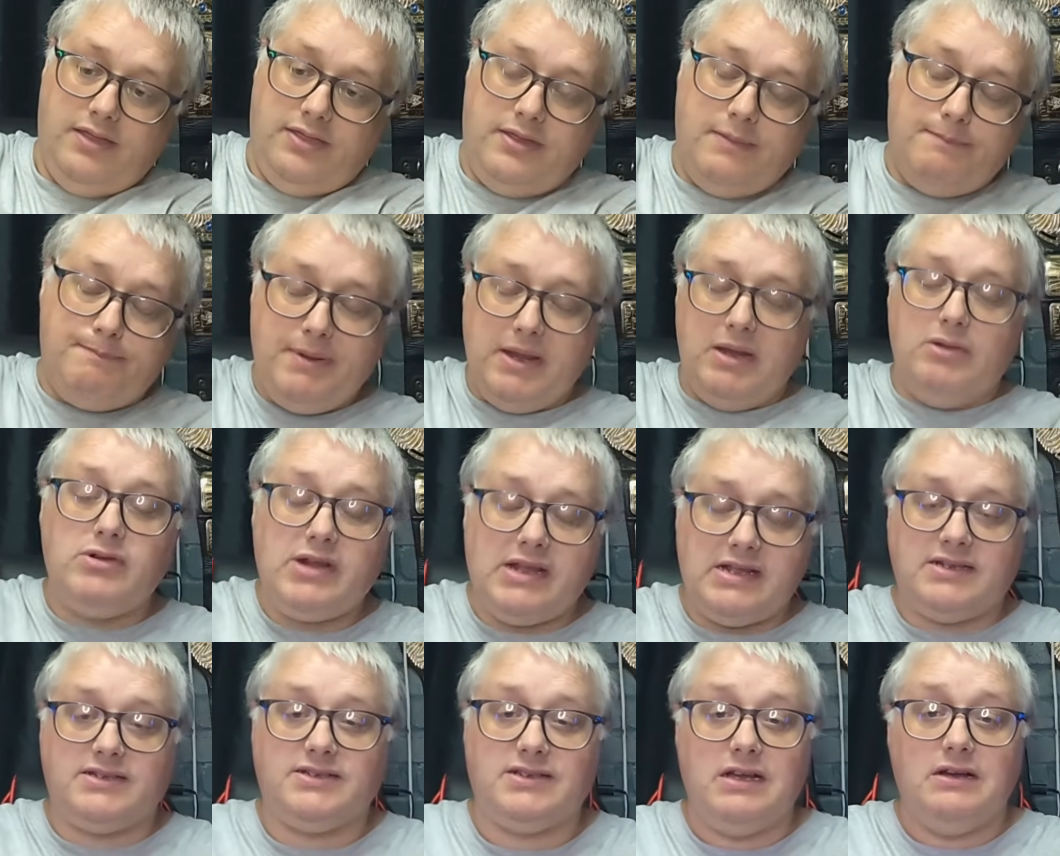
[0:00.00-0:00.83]
the build
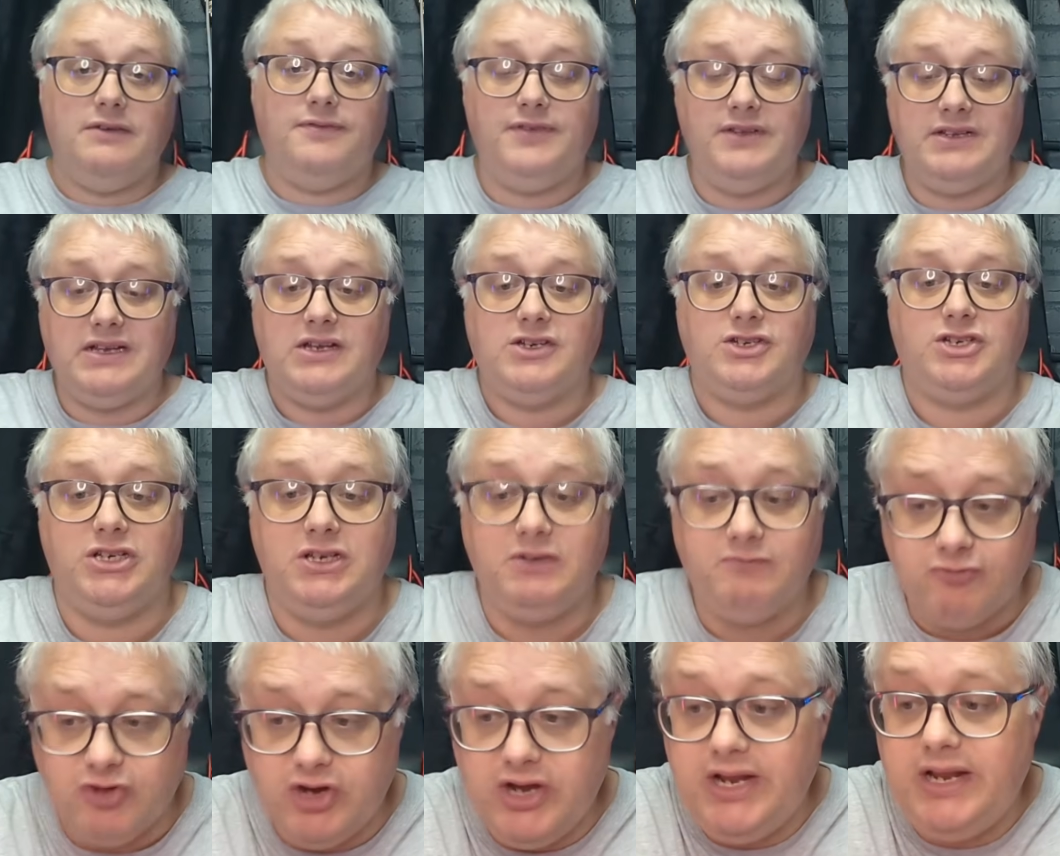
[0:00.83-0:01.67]
itself is
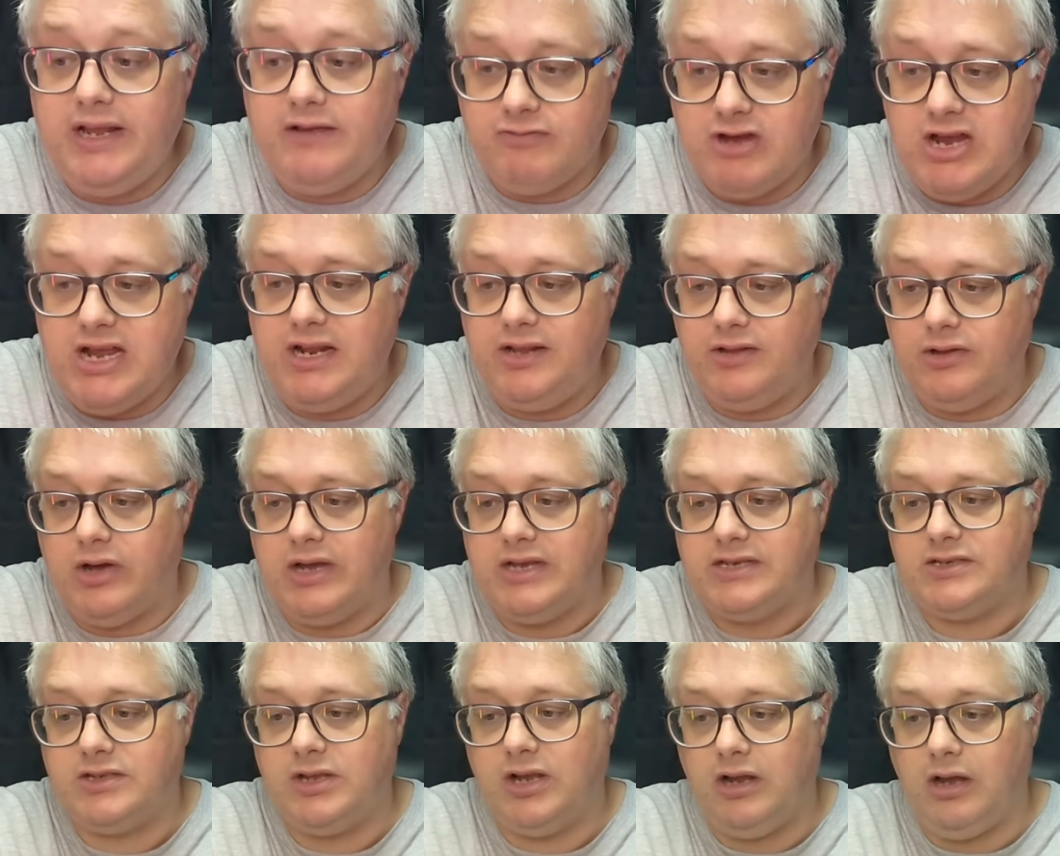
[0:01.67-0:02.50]
actually really, really
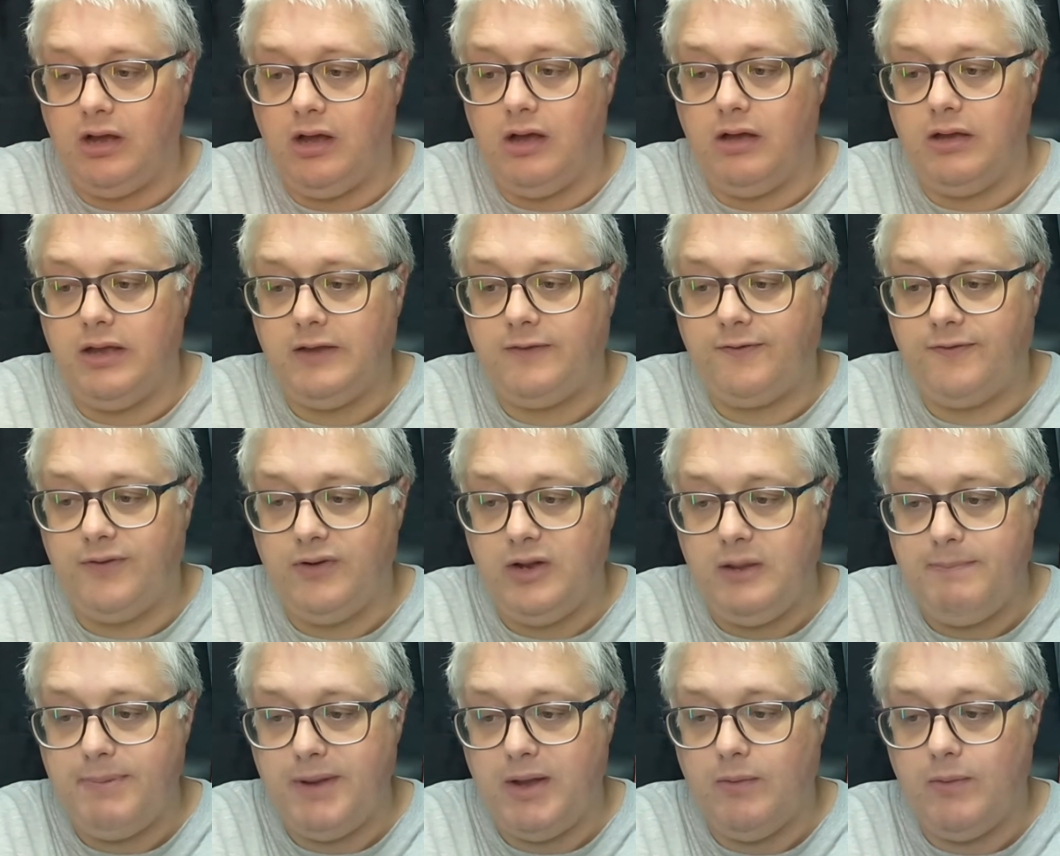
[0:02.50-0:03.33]
nice. The car is
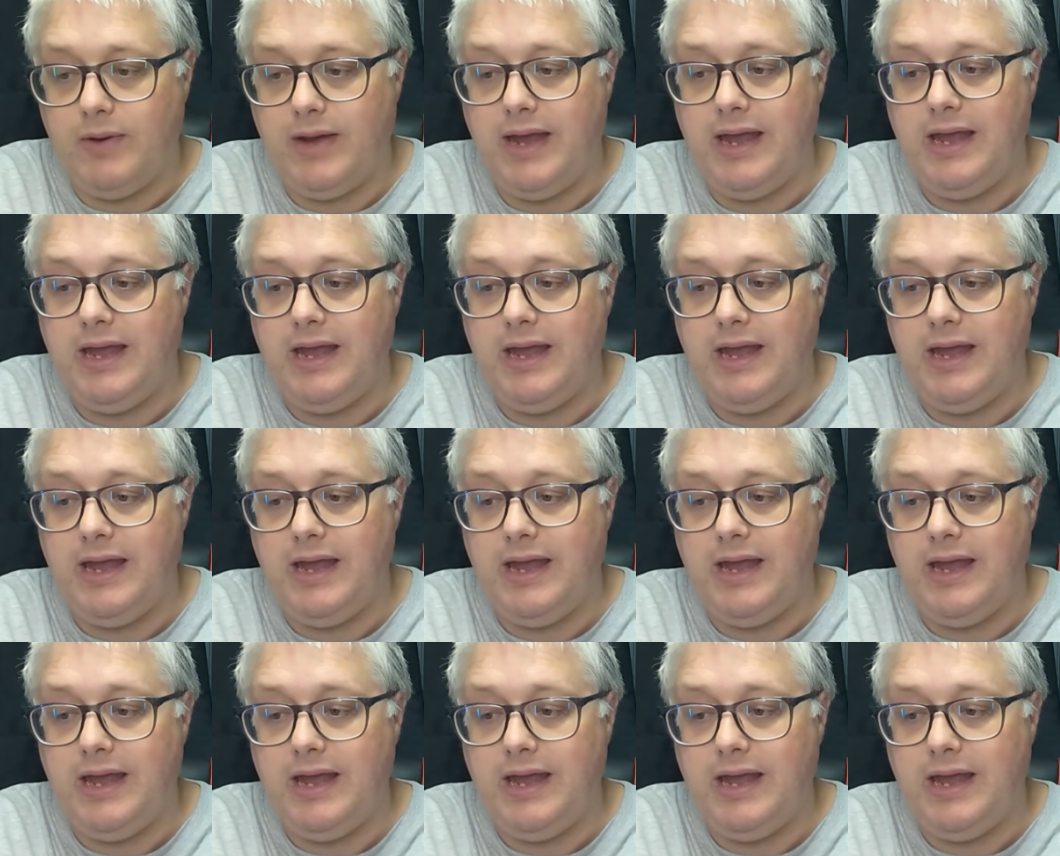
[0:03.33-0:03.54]
fully built.